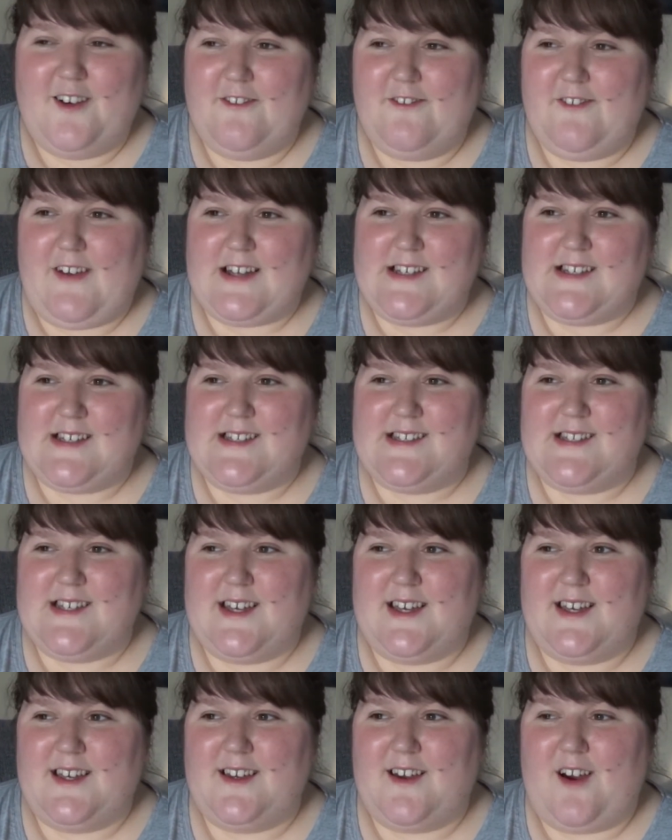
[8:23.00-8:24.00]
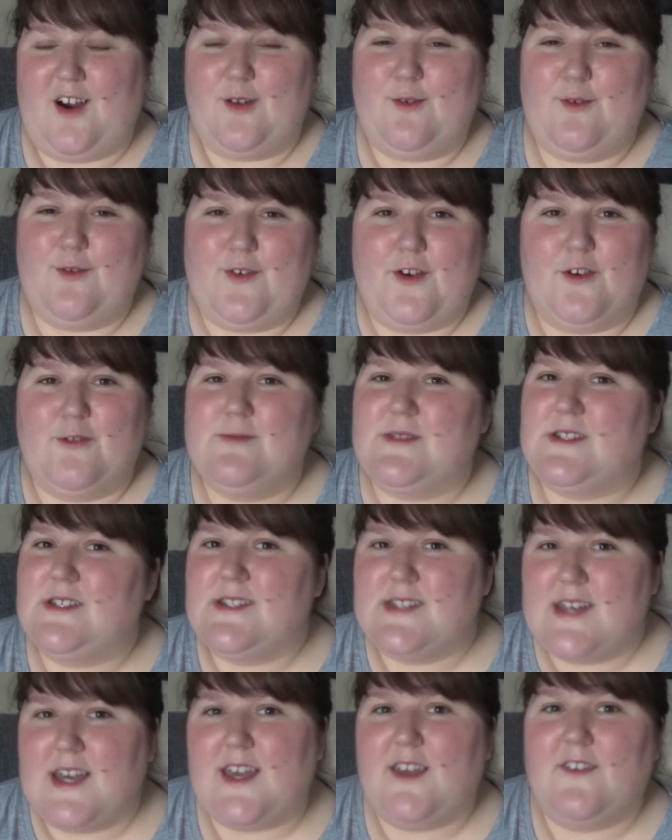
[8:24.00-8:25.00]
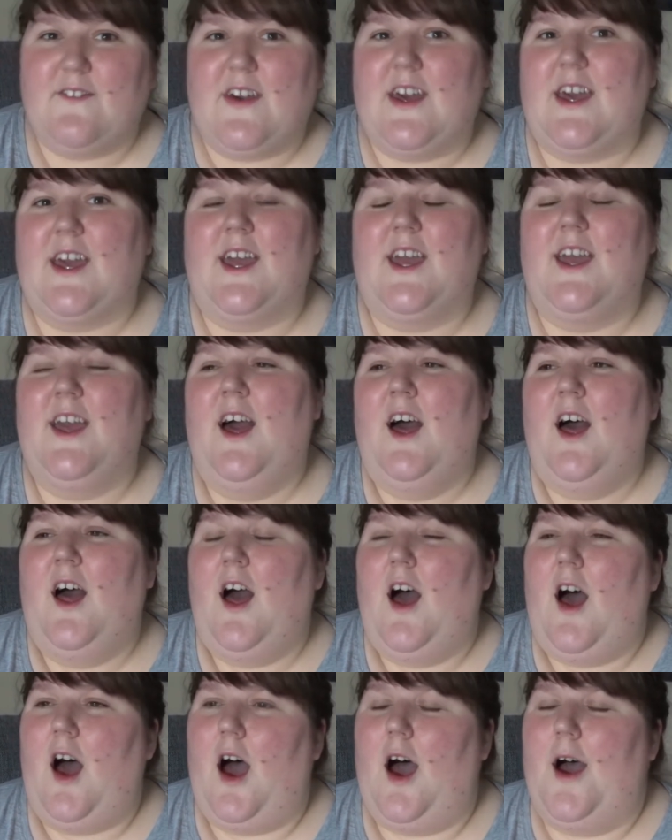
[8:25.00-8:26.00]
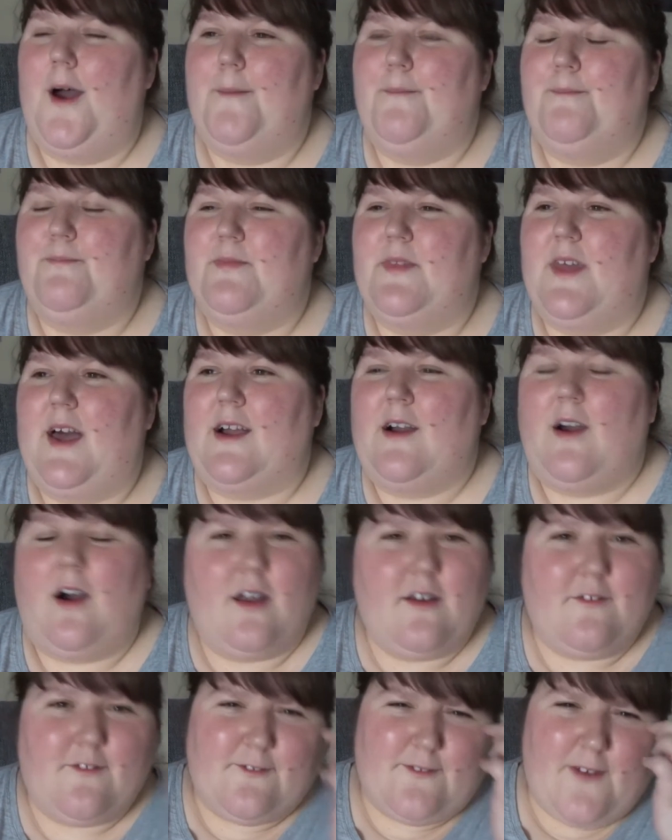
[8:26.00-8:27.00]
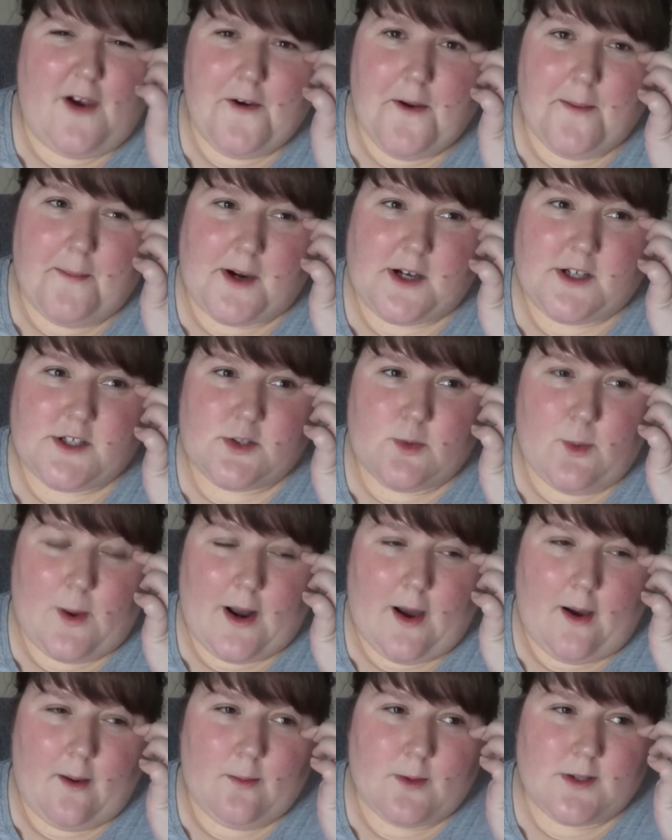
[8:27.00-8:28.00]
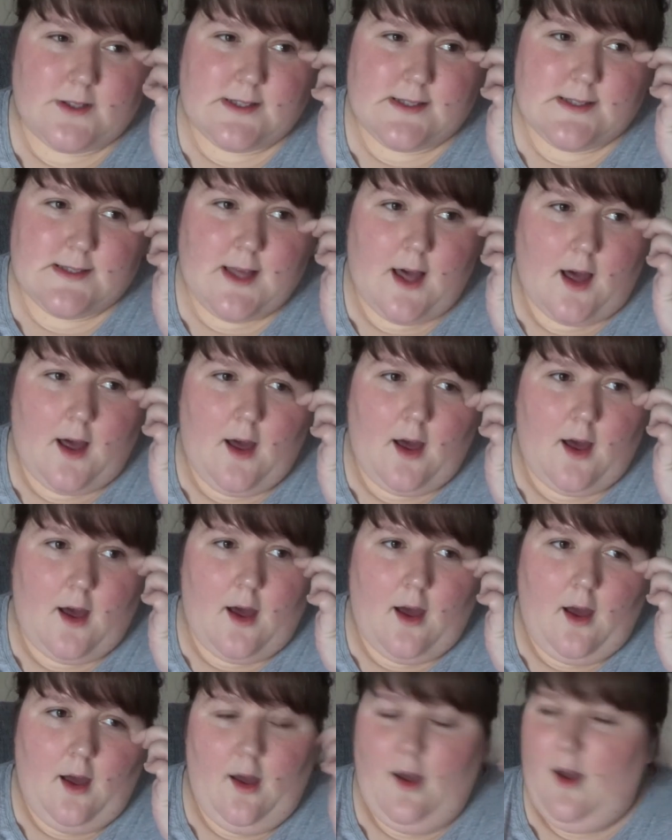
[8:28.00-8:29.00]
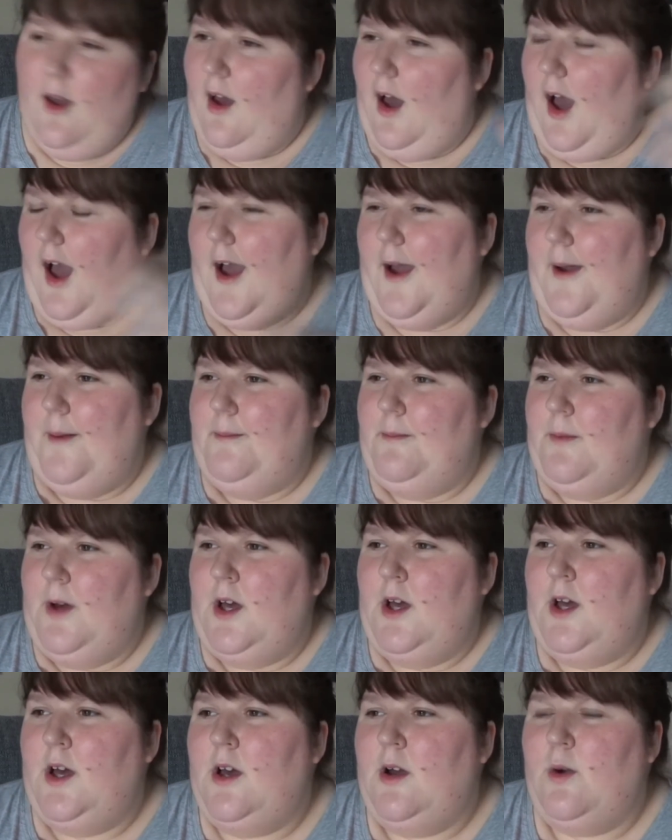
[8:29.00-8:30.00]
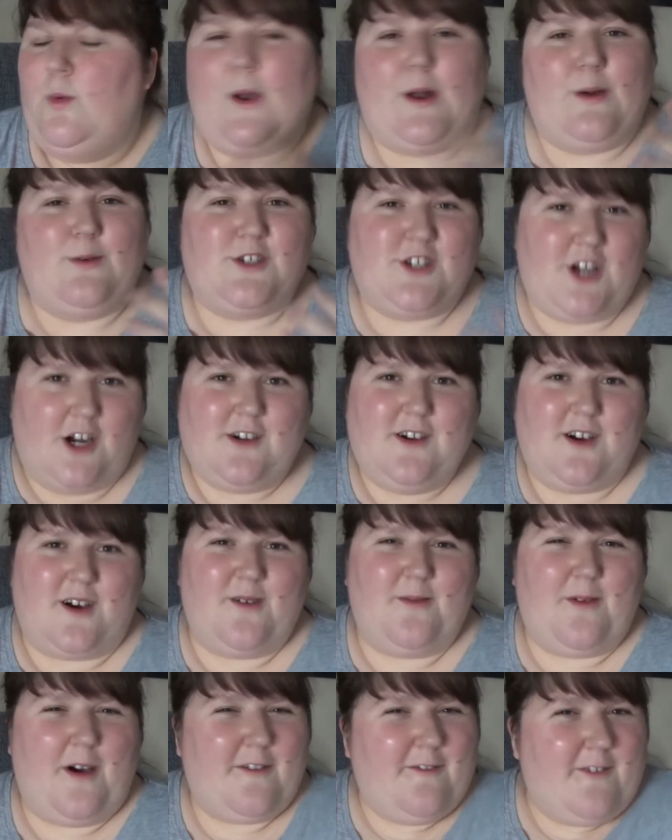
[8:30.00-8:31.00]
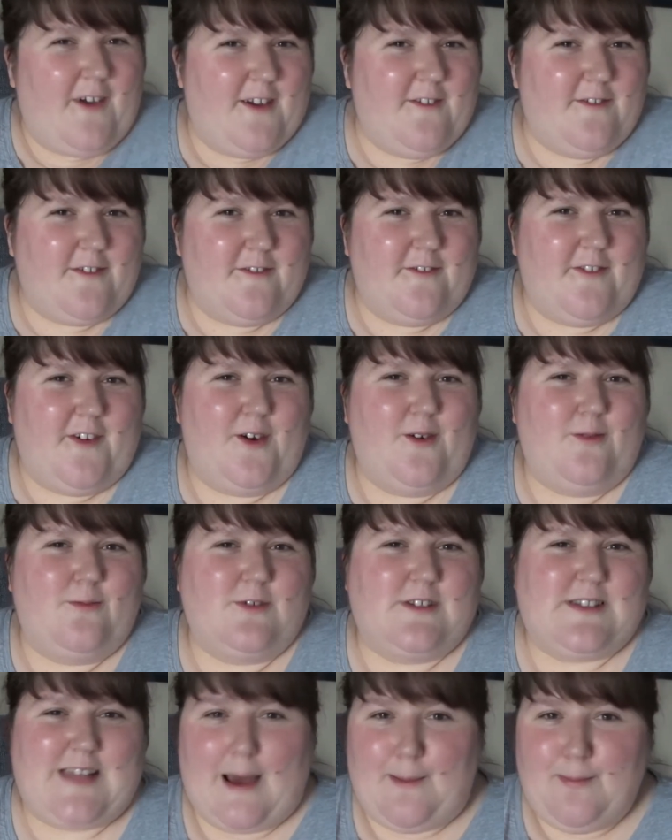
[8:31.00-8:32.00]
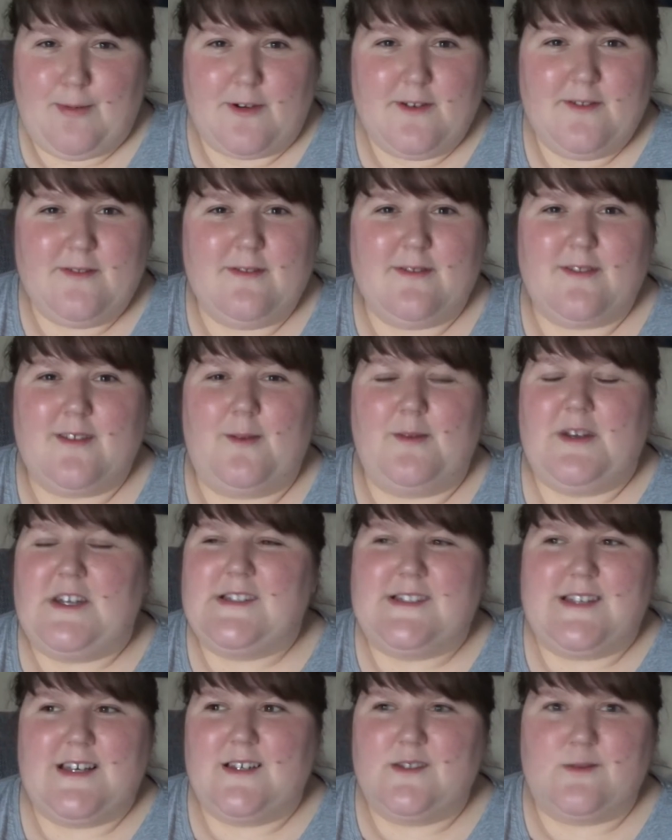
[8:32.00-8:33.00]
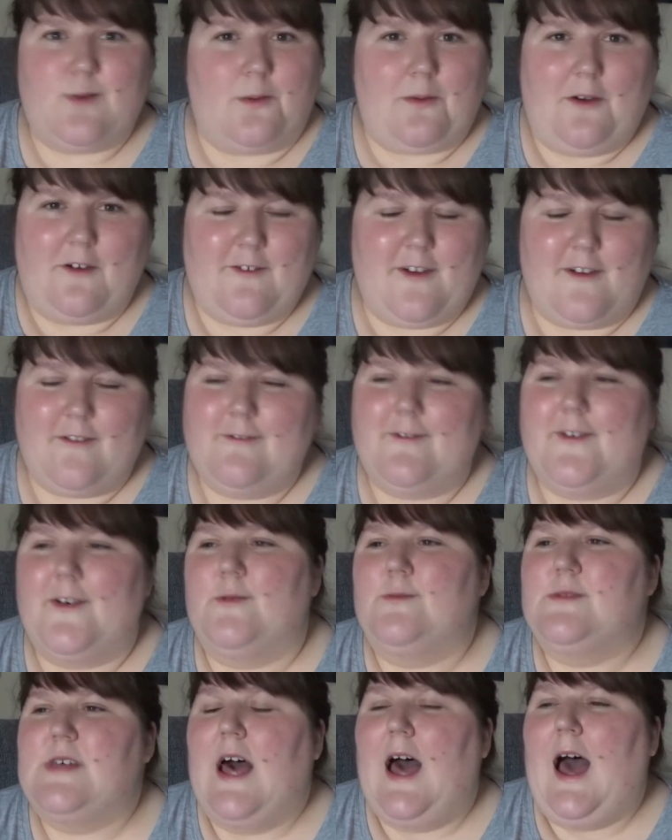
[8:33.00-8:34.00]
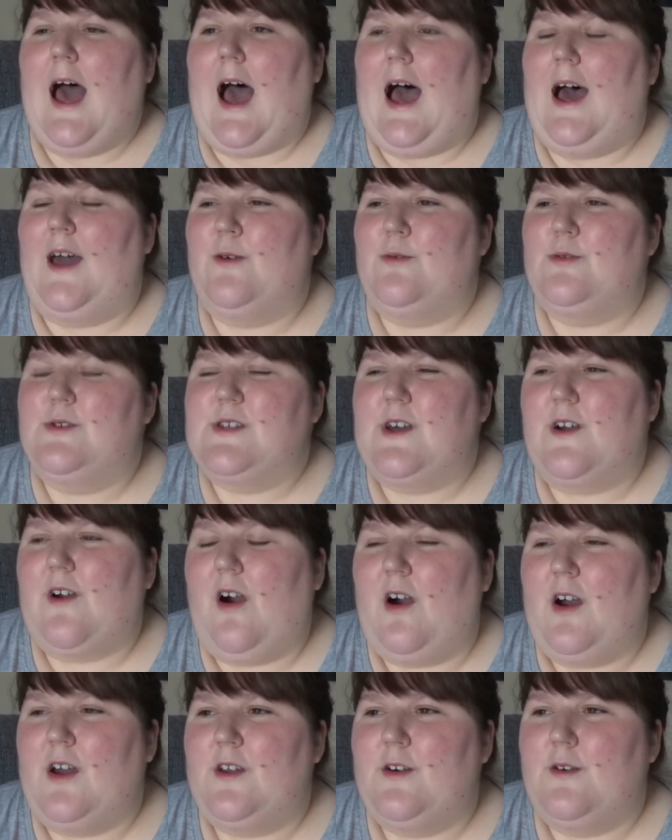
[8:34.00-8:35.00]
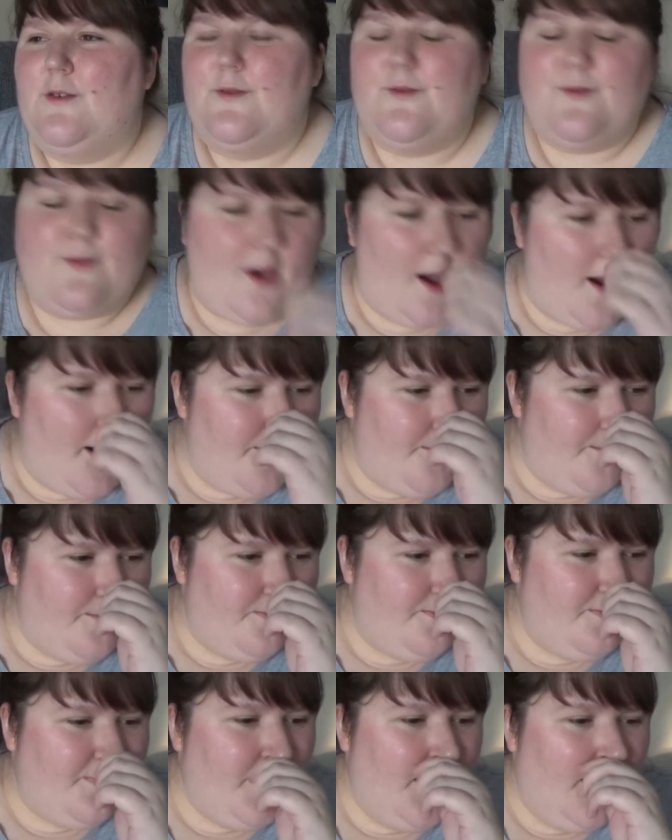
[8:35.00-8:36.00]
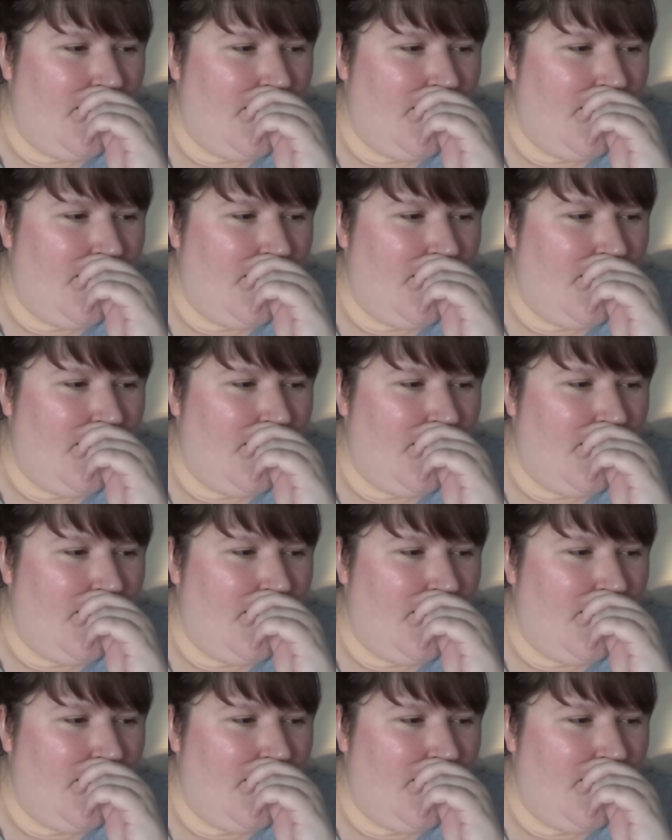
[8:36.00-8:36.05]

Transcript: fantasy kind of films and TV um, and kind of very much when I was um, when I was younger, my favourite film was Labyrinth. I mean, it still is one of my favourite films. And also kind of, um,